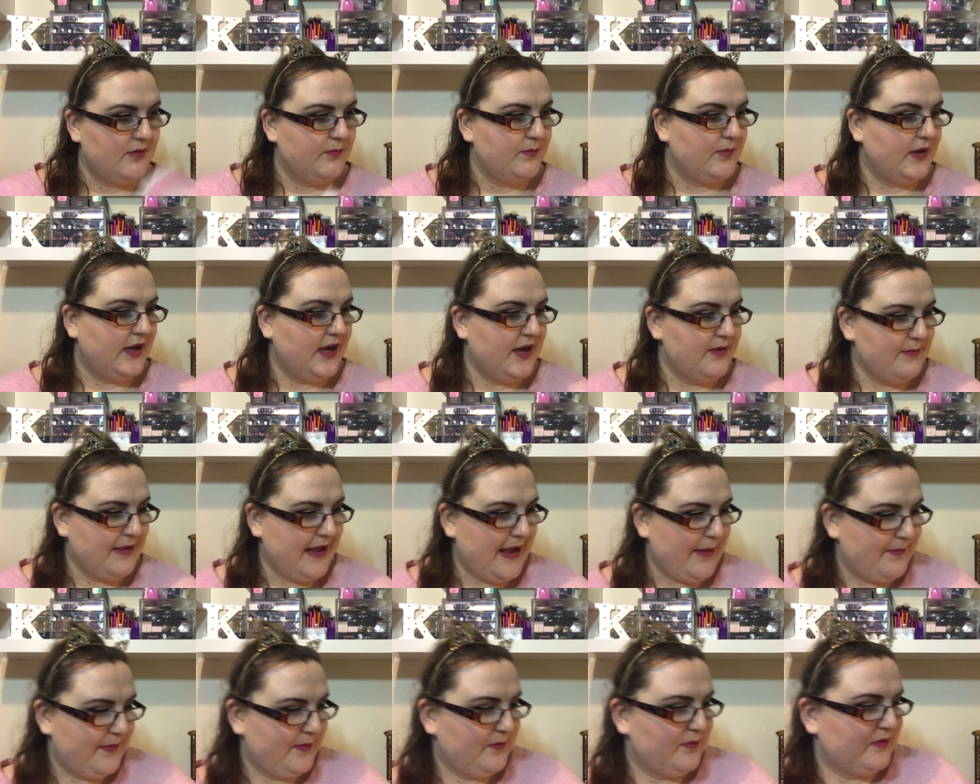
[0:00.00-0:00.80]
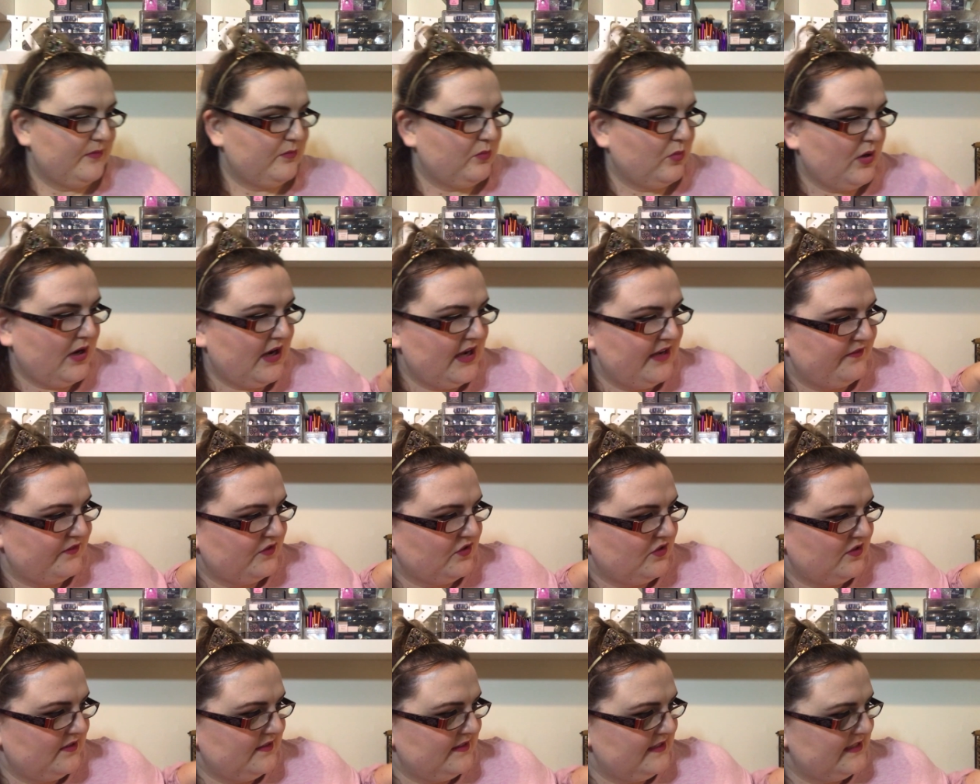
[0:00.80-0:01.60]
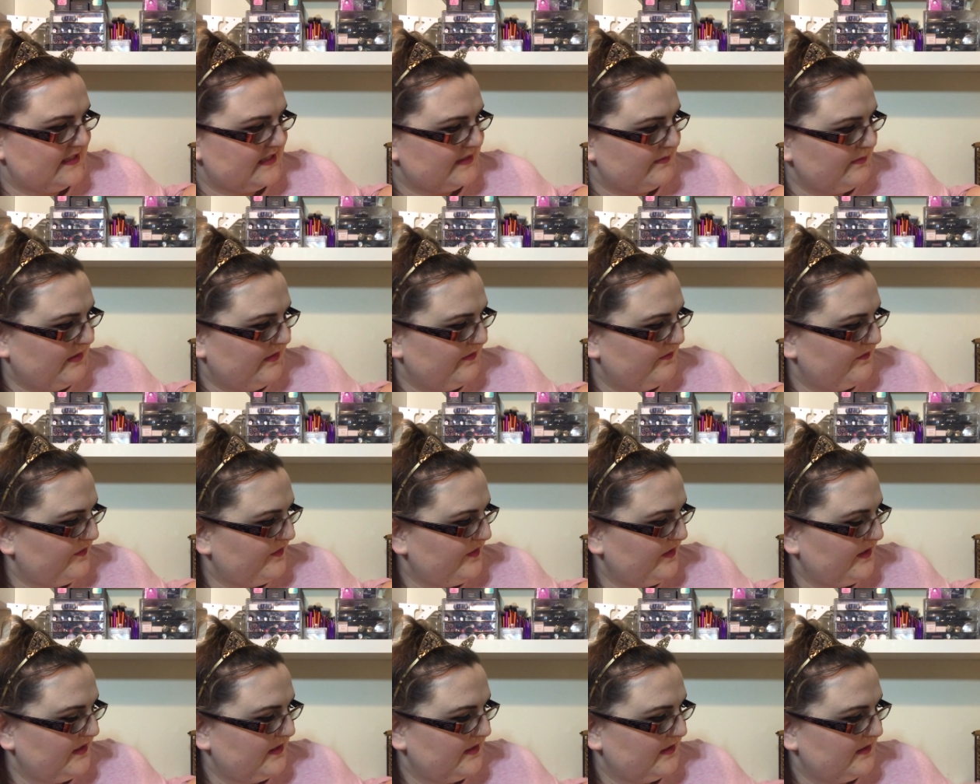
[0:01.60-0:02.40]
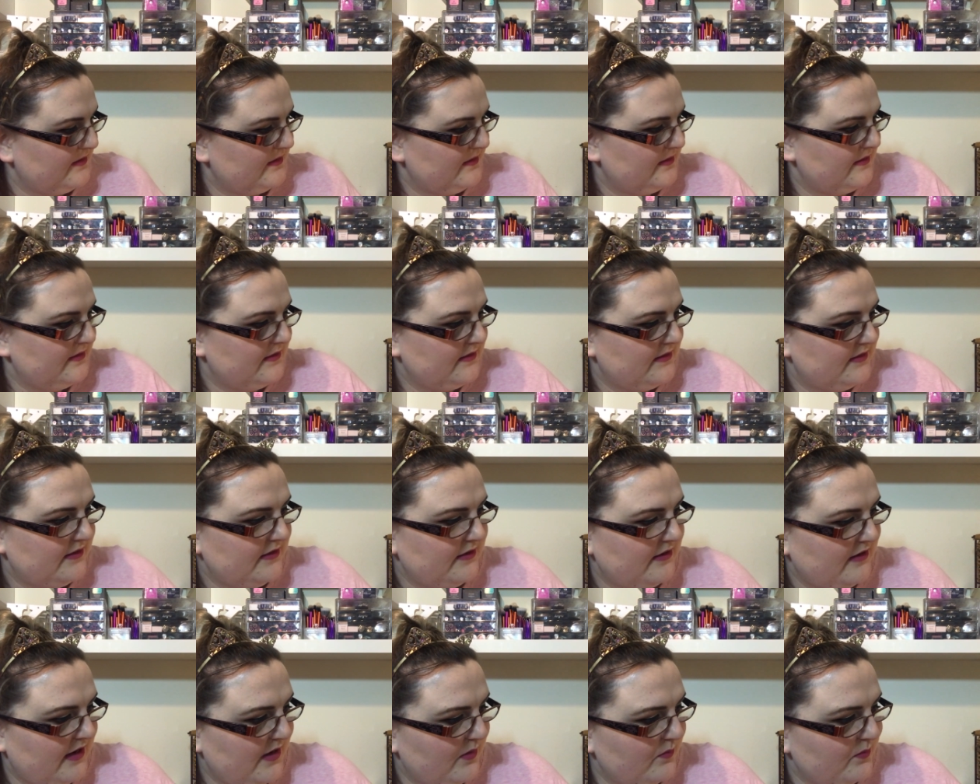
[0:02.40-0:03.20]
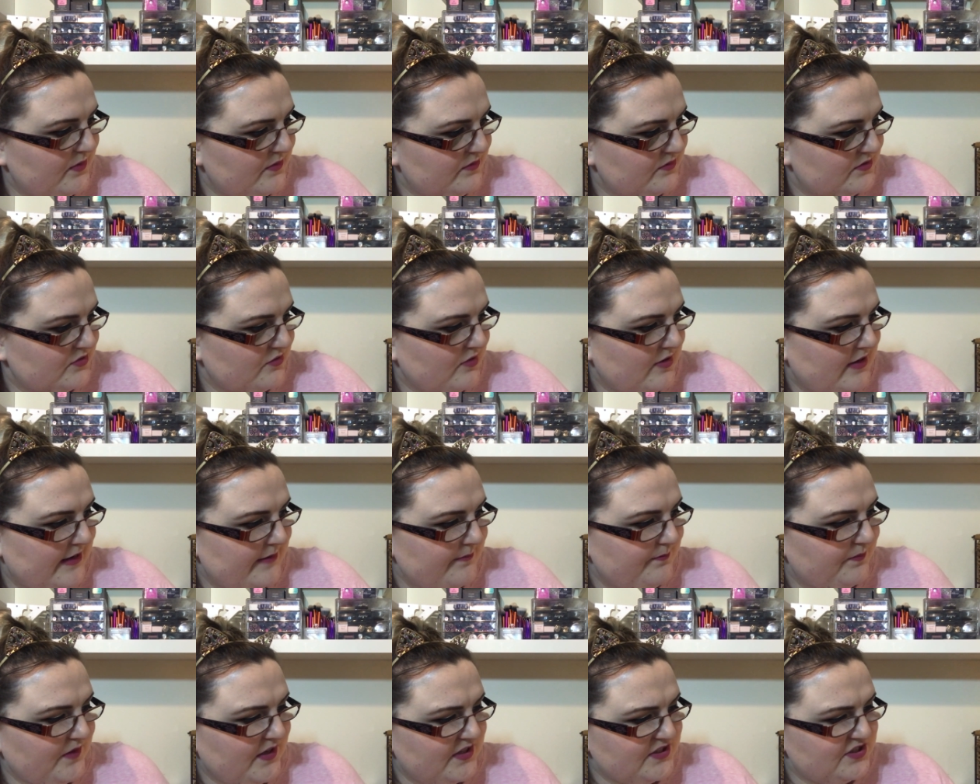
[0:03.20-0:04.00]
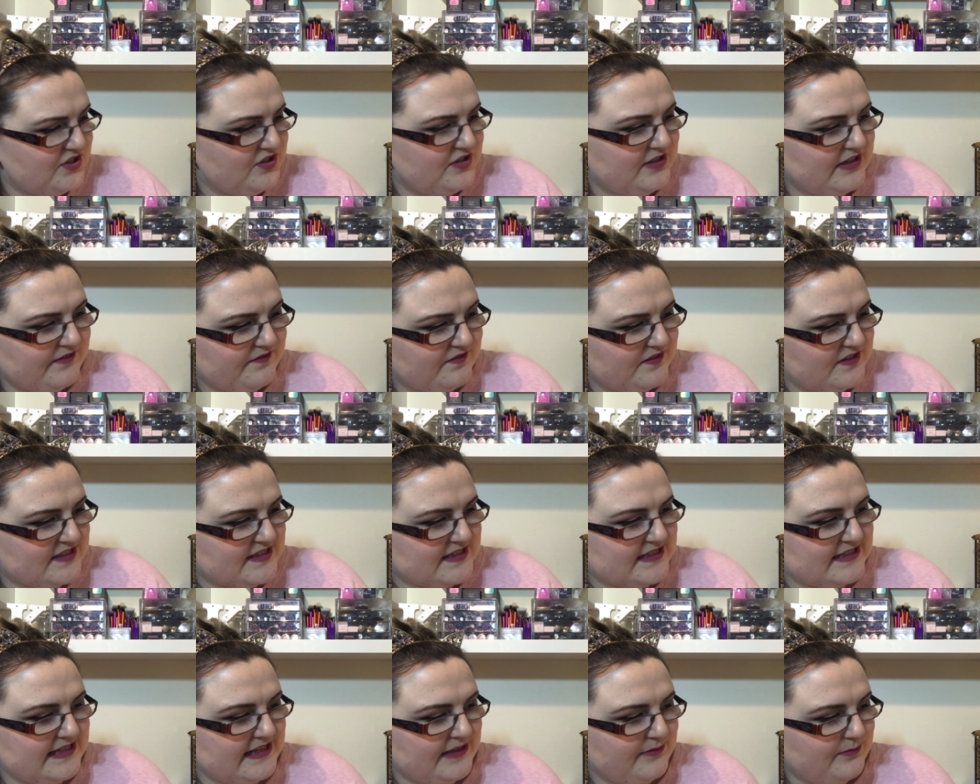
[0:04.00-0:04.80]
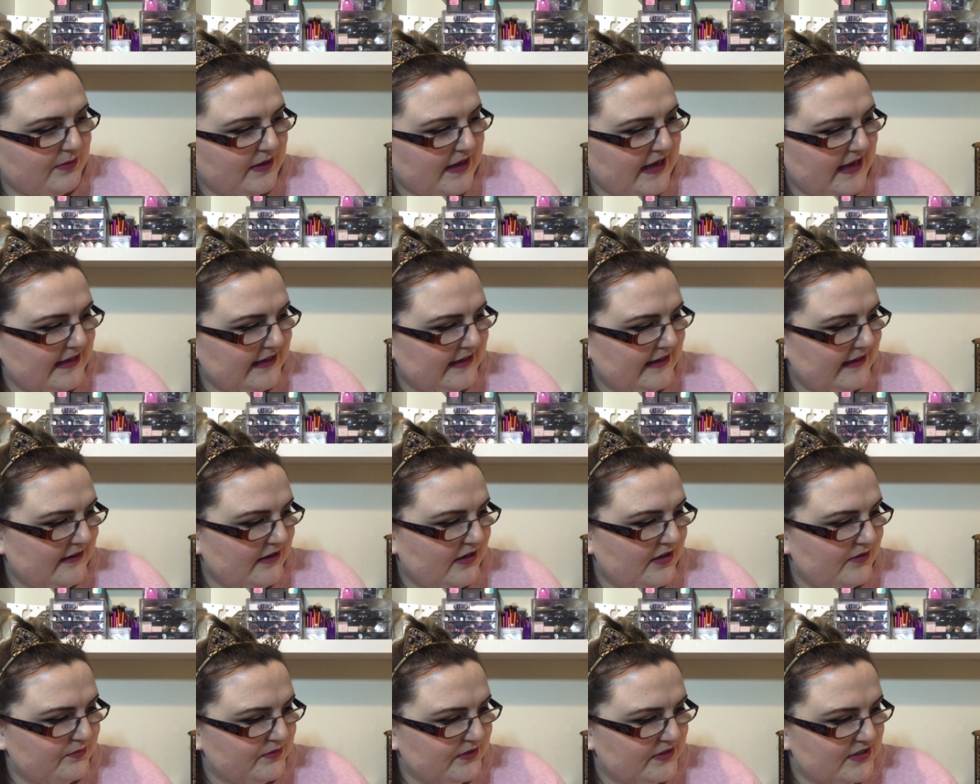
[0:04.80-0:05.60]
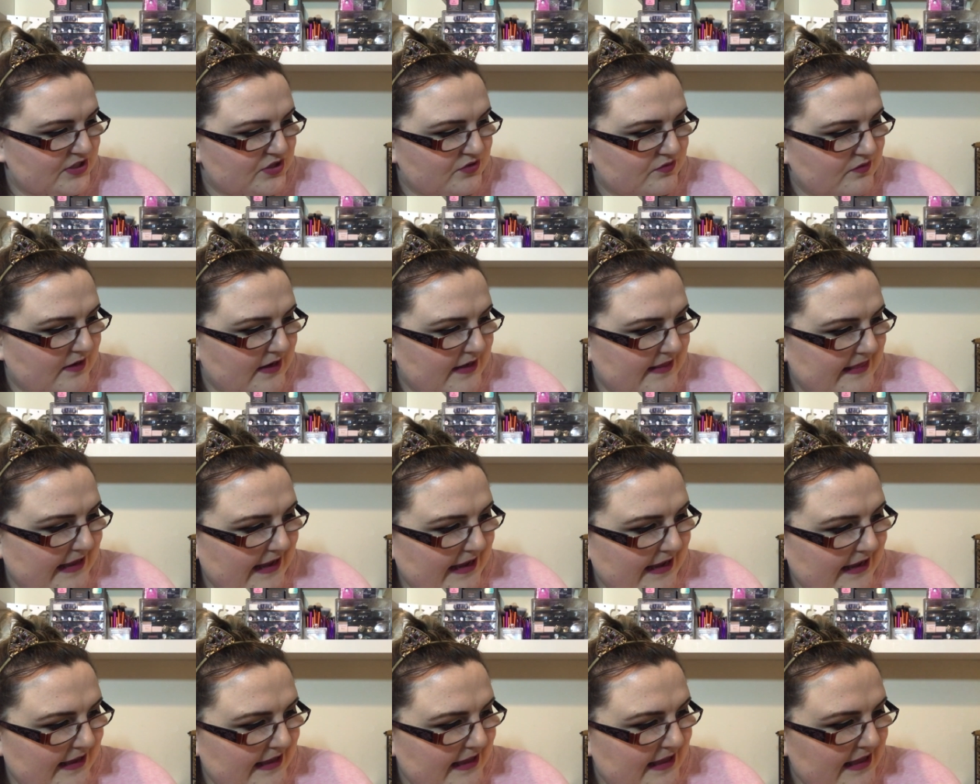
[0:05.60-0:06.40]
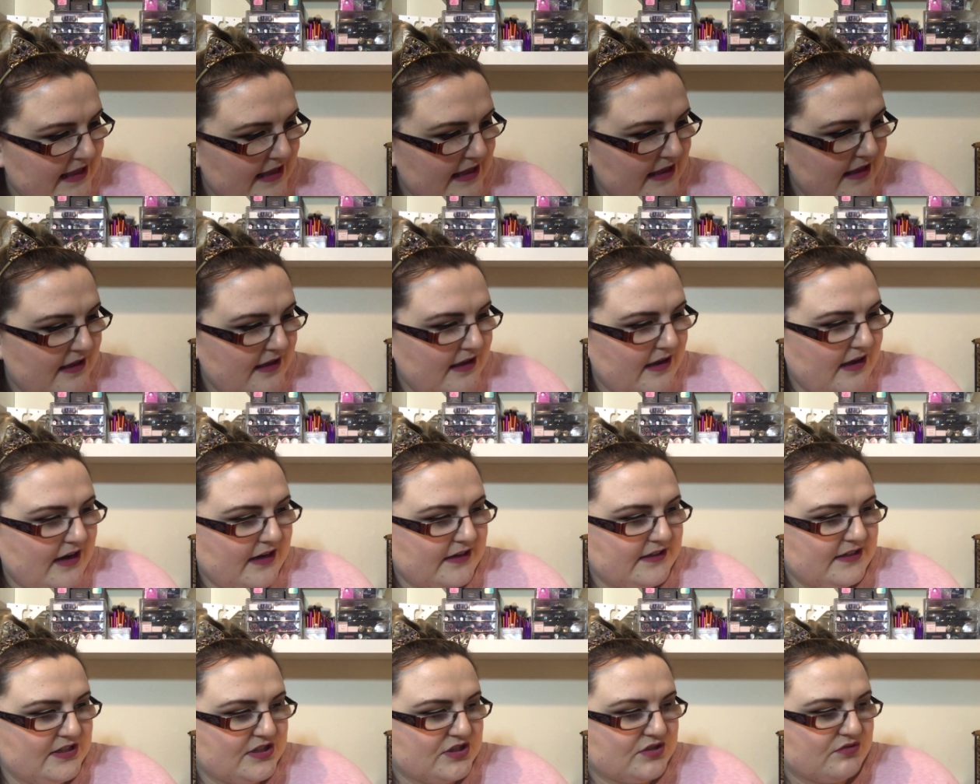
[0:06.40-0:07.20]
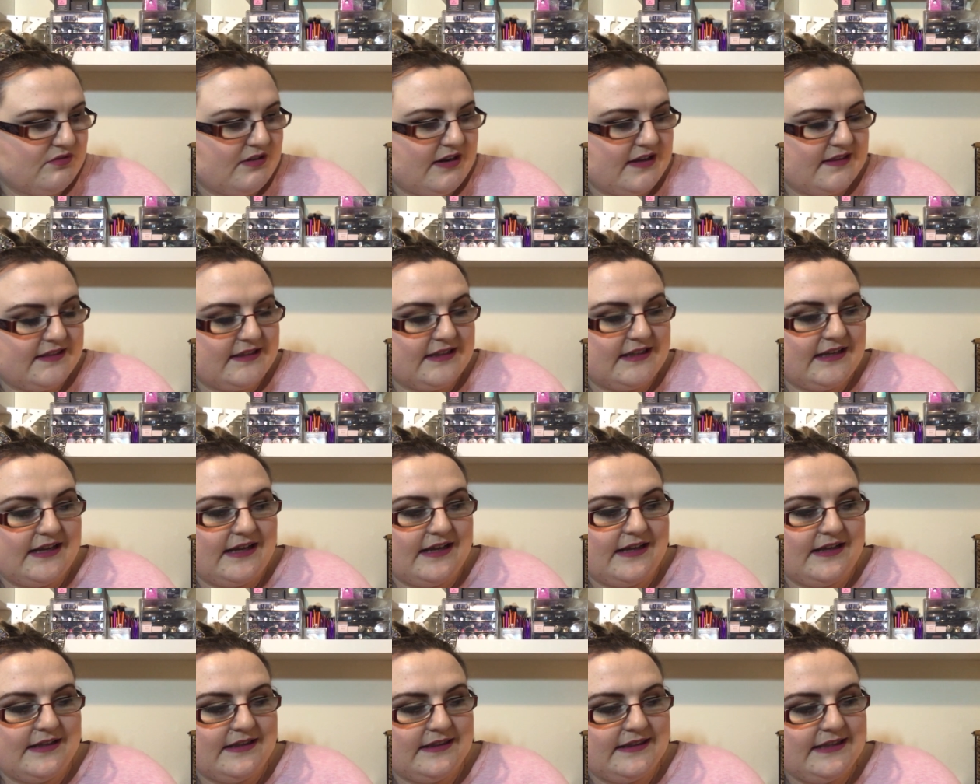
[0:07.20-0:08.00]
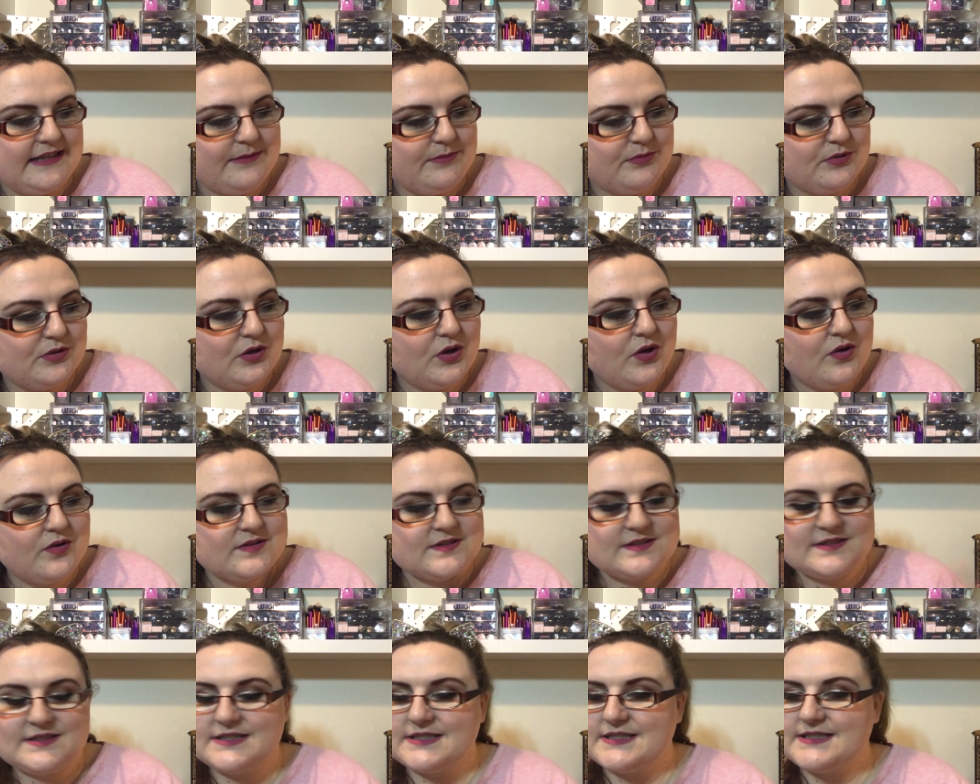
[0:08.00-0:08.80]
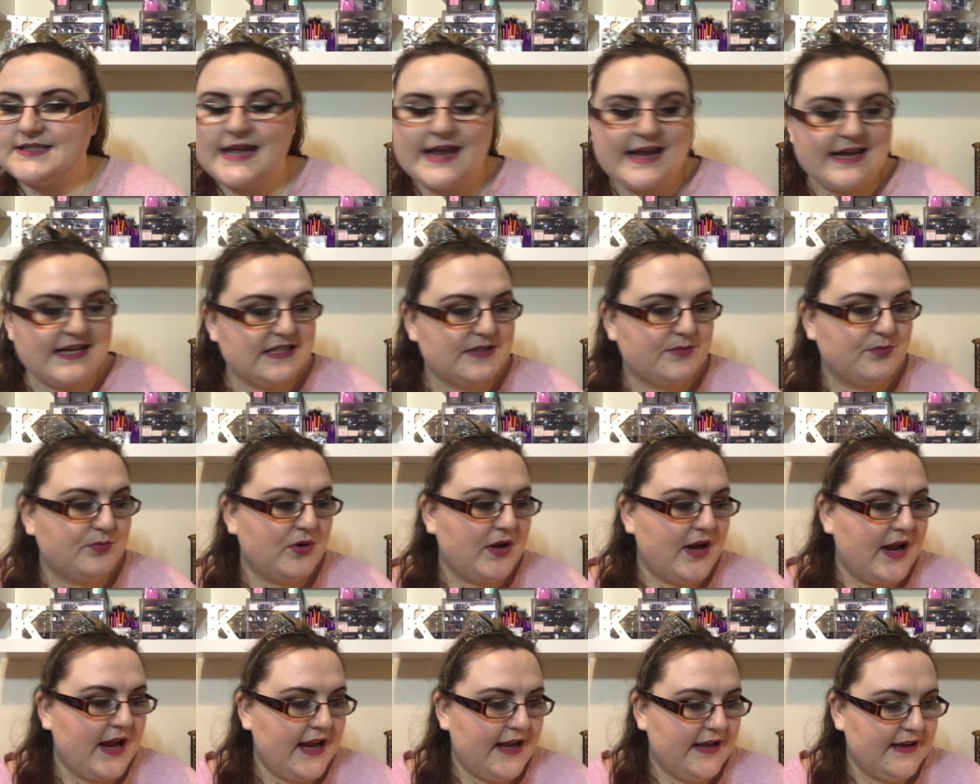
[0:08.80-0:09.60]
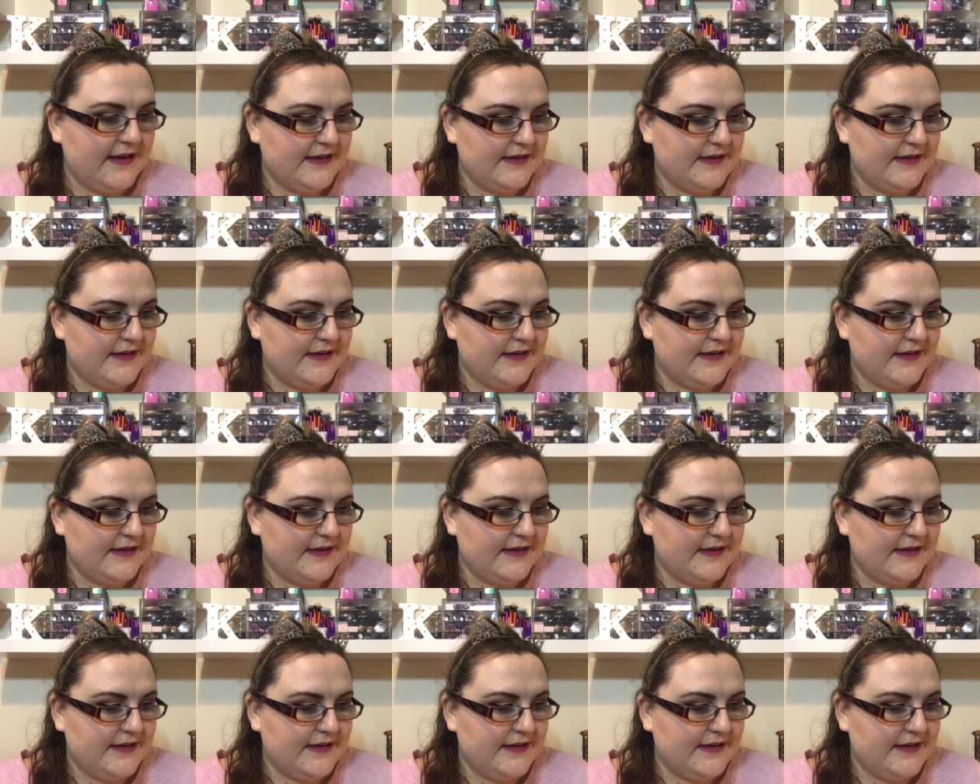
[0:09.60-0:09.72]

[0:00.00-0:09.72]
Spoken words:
But I'm happy with what I've got this month. I will try, I do love the Sleep palette. I'm going to try that. I'm going to try the lip gloss, the setting spray.